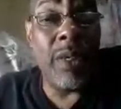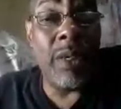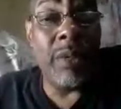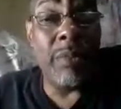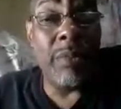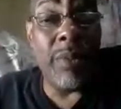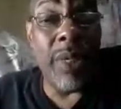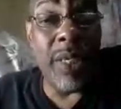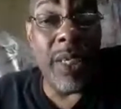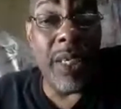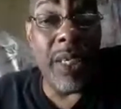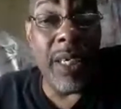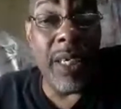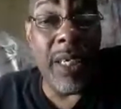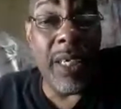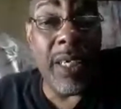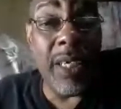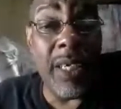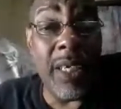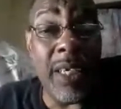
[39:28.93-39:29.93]
But,
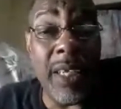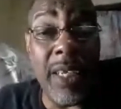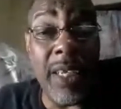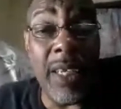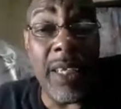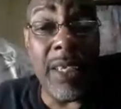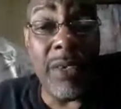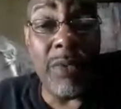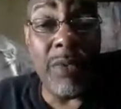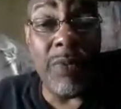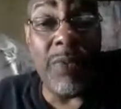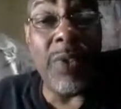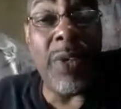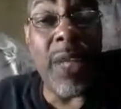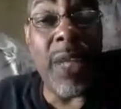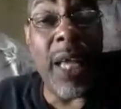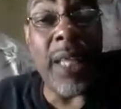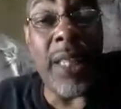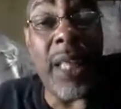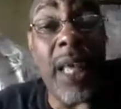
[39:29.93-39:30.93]
and you feel like
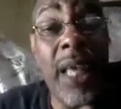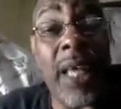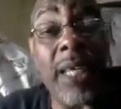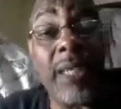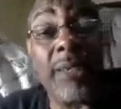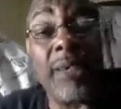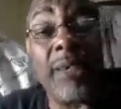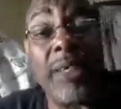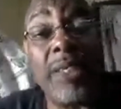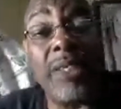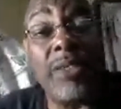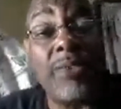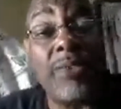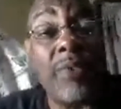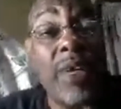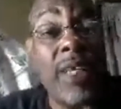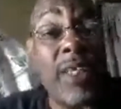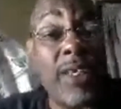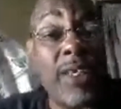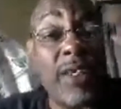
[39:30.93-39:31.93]
that because you find that
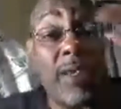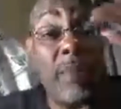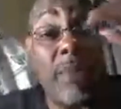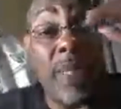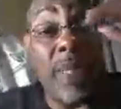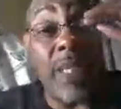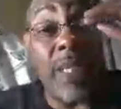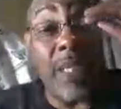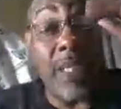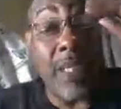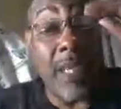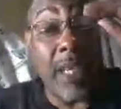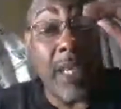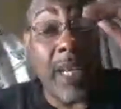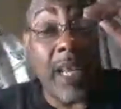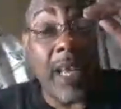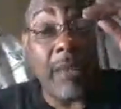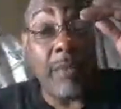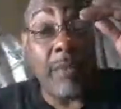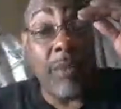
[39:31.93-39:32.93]
your money is a lot
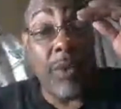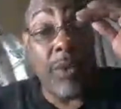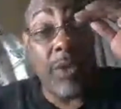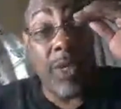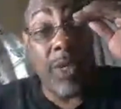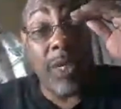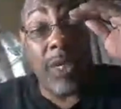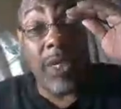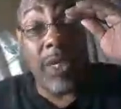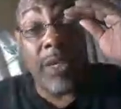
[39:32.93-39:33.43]
more here,